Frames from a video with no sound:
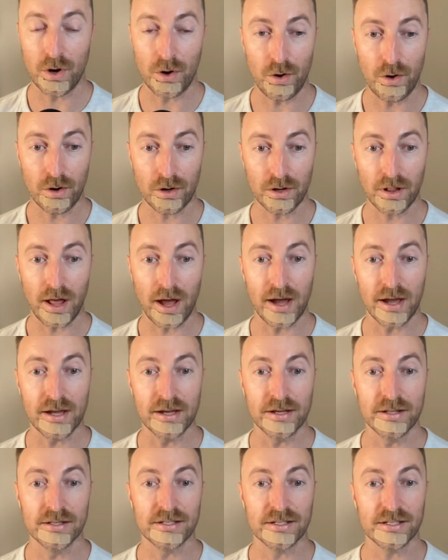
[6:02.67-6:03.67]
of her
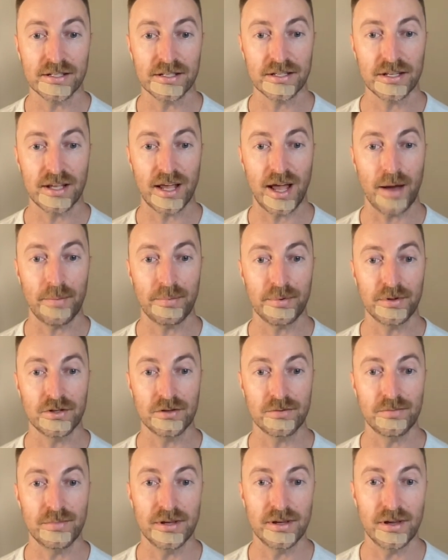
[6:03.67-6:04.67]
clients happened
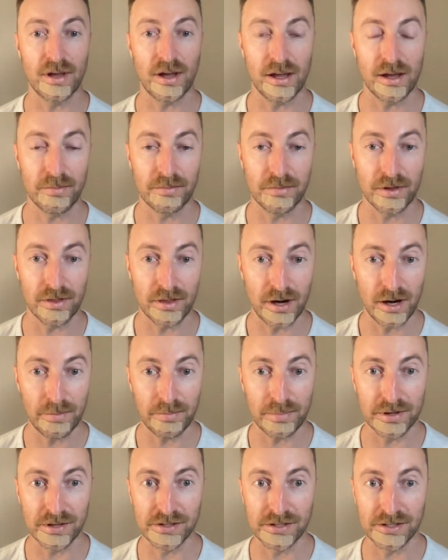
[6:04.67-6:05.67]
to be a
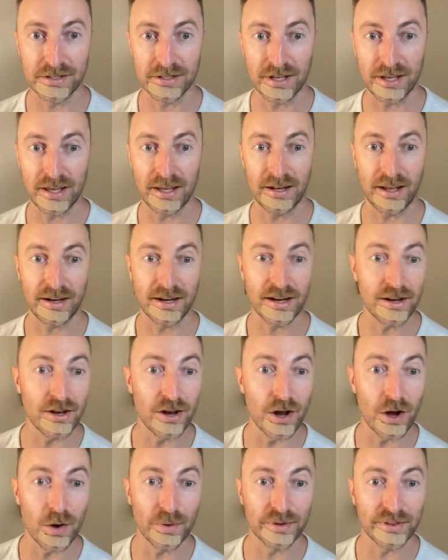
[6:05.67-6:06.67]
hypnotherapist. And I didn't
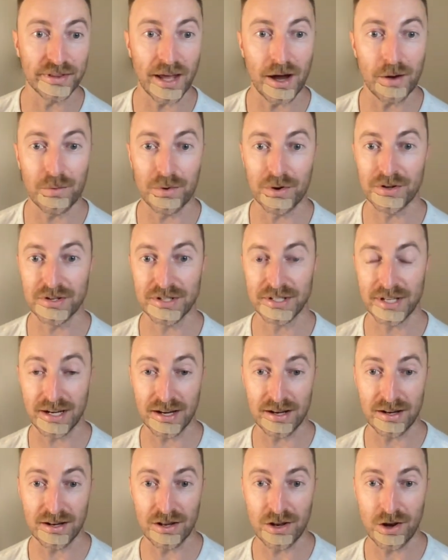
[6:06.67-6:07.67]
know what that was. I
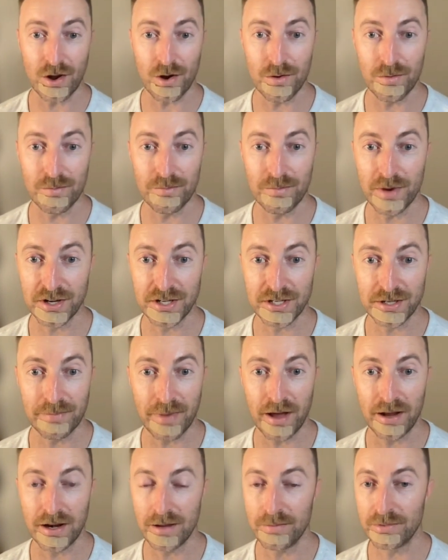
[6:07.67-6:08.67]
didn't know much
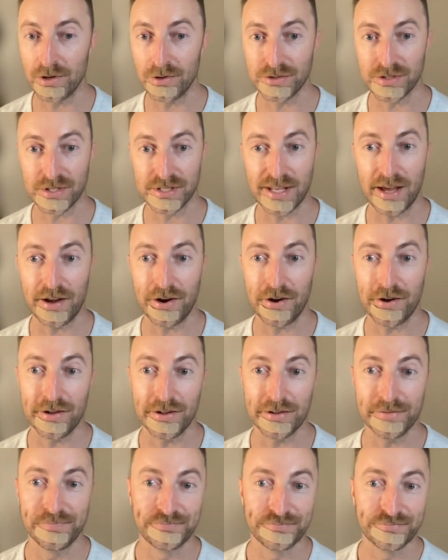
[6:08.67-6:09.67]
about hypnosis at
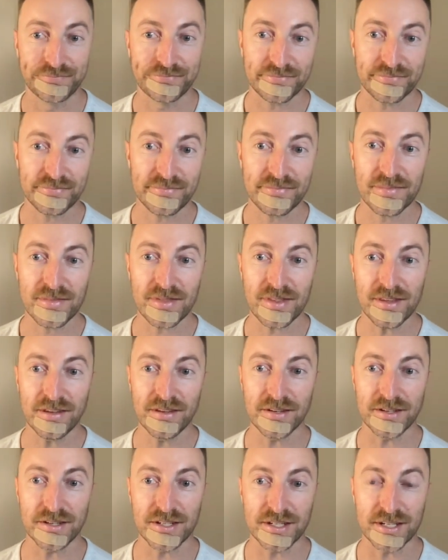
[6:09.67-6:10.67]
all.
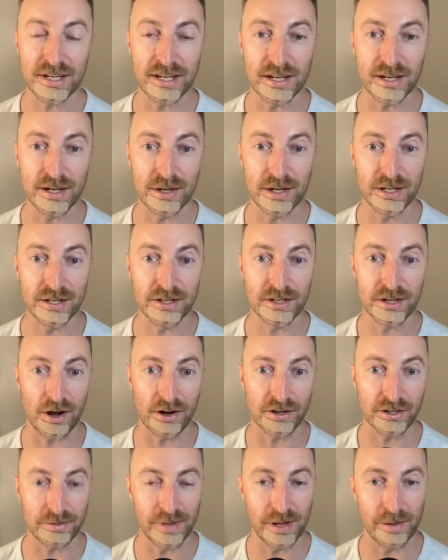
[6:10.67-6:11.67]
She
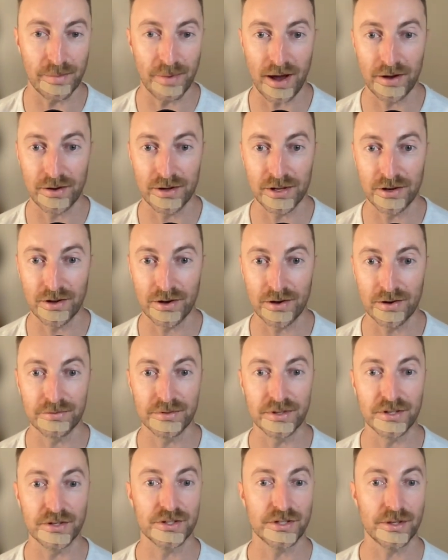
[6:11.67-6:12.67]
talked to me about,
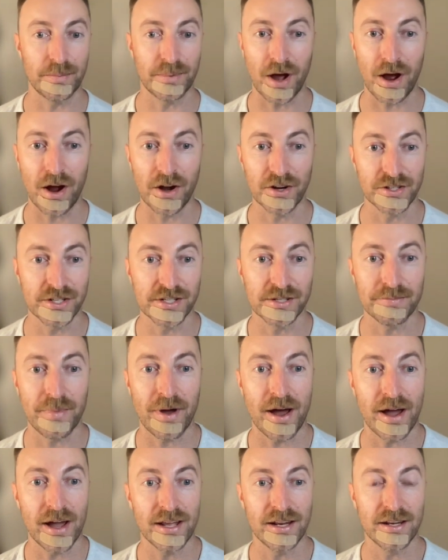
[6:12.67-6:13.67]
the subconscious
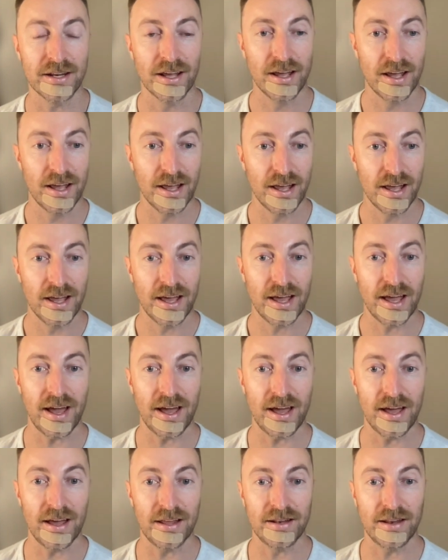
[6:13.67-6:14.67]
mind
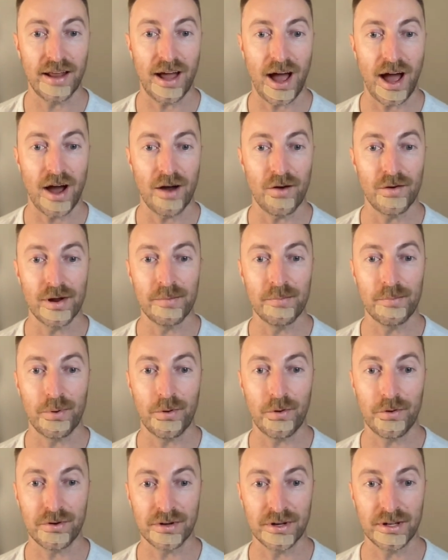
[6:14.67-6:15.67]
and how
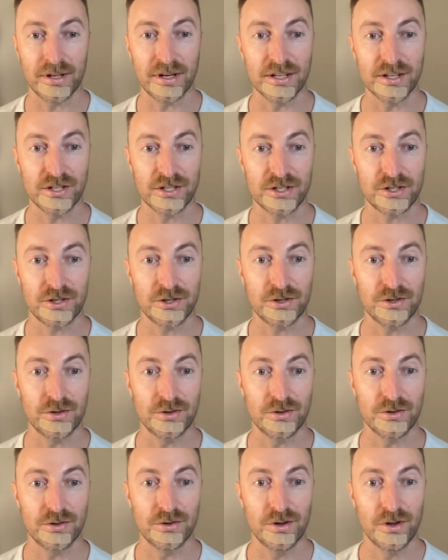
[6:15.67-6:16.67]
important it is
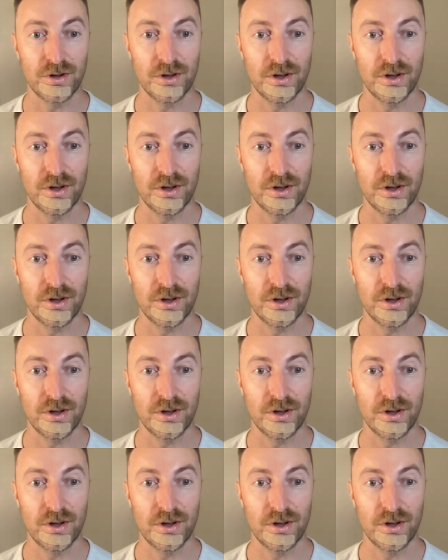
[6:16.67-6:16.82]
to